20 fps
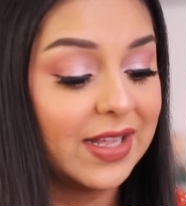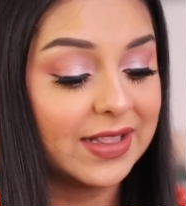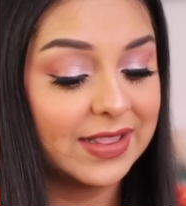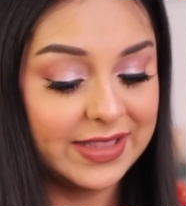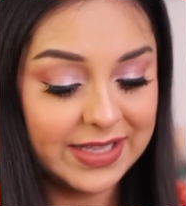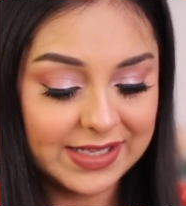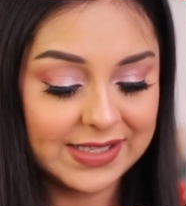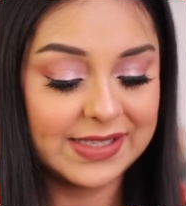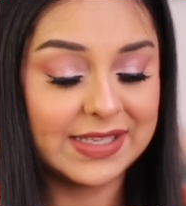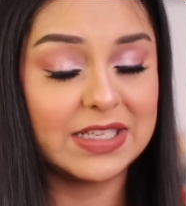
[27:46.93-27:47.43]

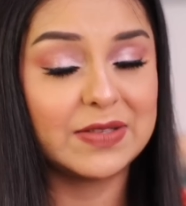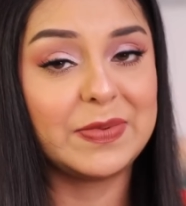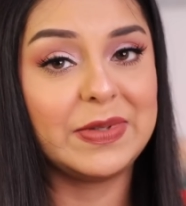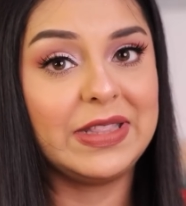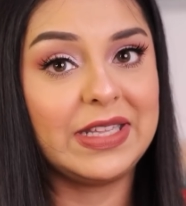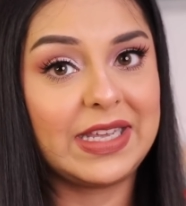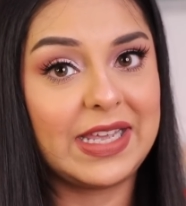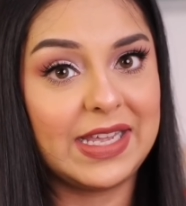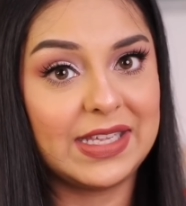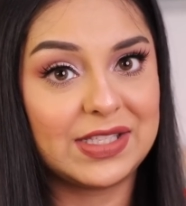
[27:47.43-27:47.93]
This has been
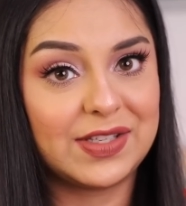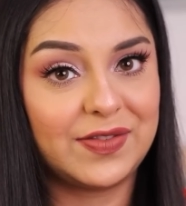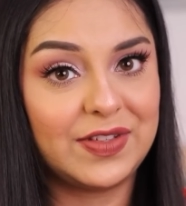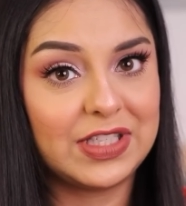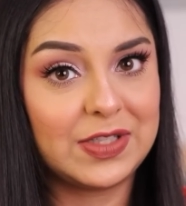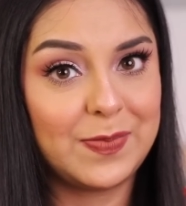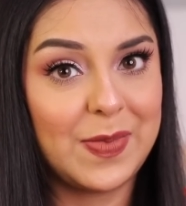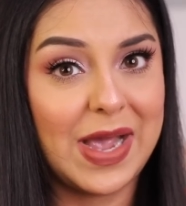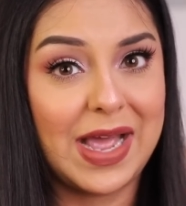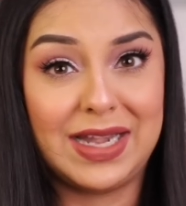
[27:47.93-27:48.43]
the case of
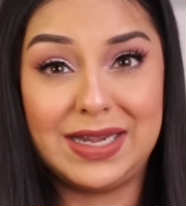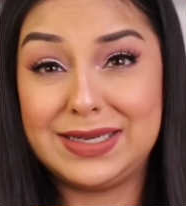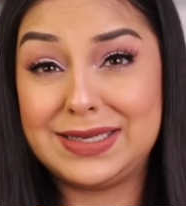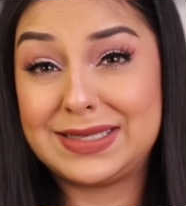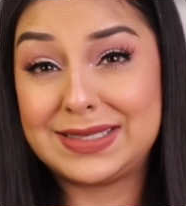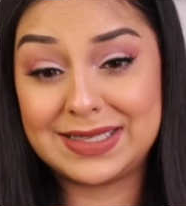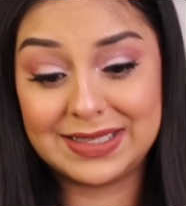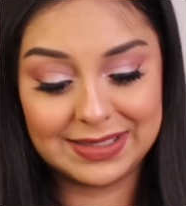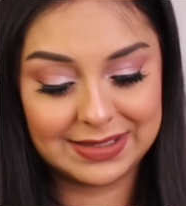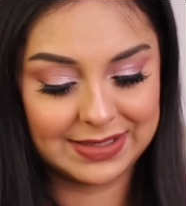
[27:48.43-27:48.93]
this palette
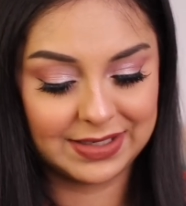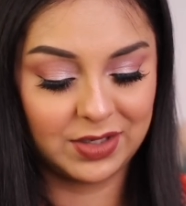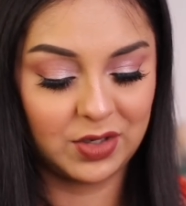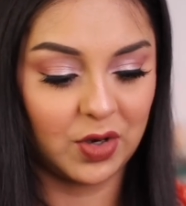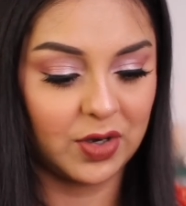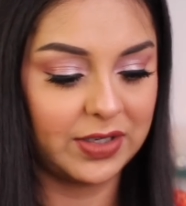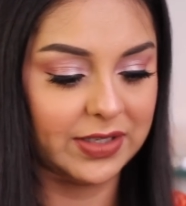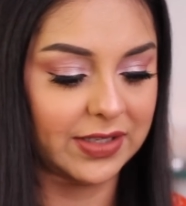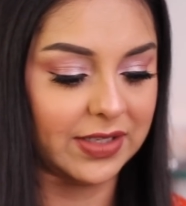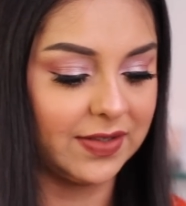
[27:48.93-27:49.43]
since it
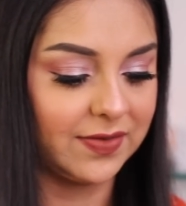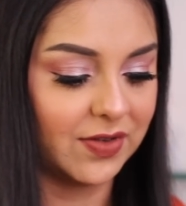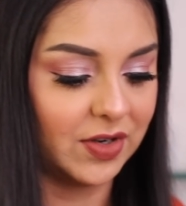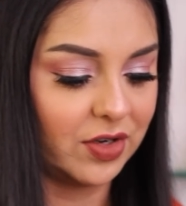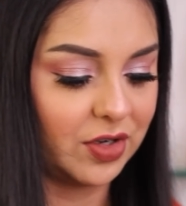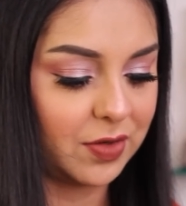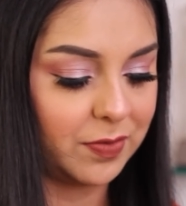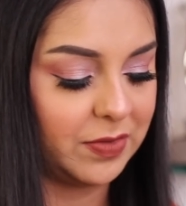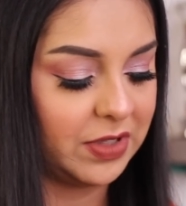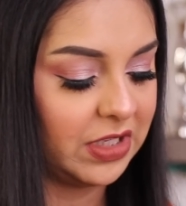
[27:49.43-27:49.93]
got
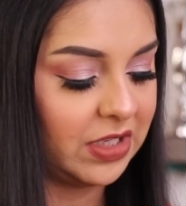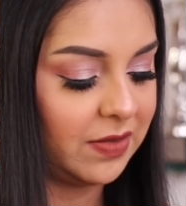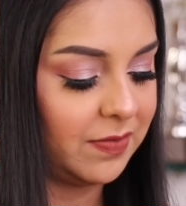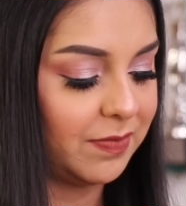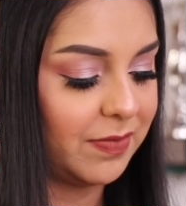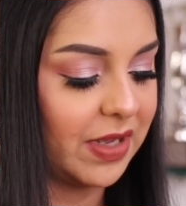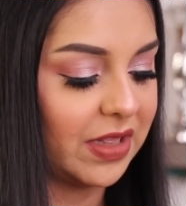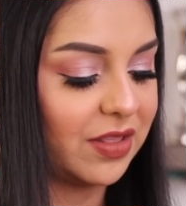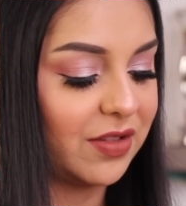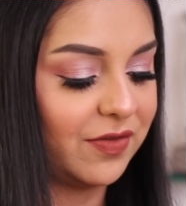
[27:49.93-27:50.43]
delivered to me,
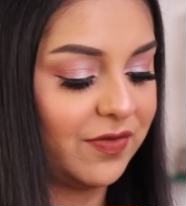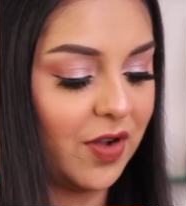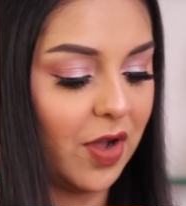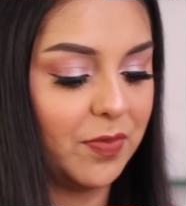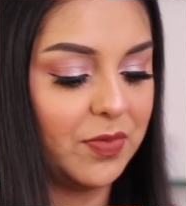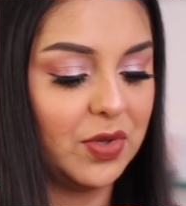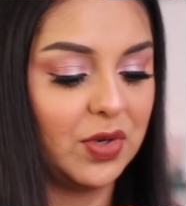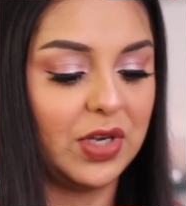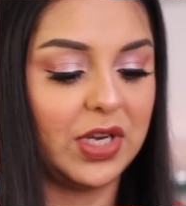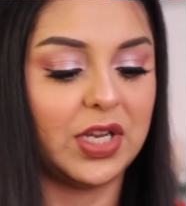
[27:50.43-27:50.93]
but the
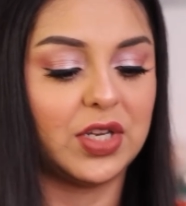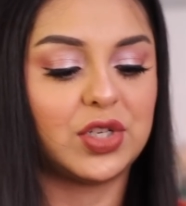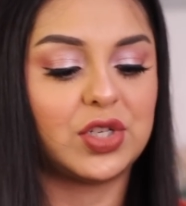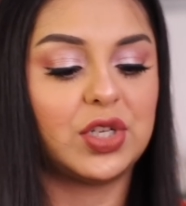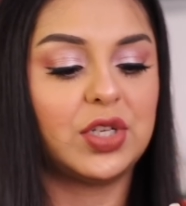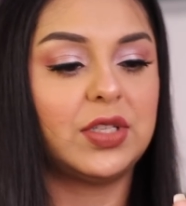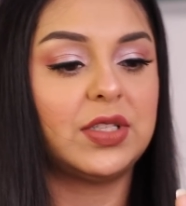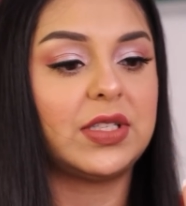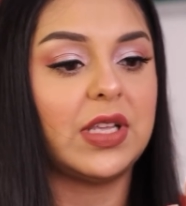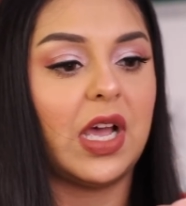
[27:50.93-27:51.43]

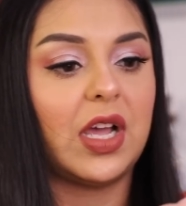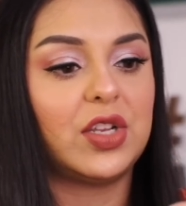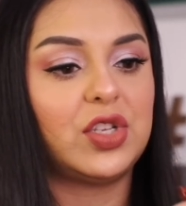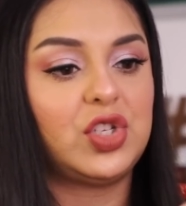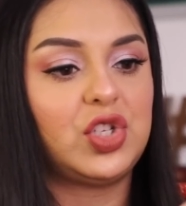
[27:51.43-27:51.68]
formulations are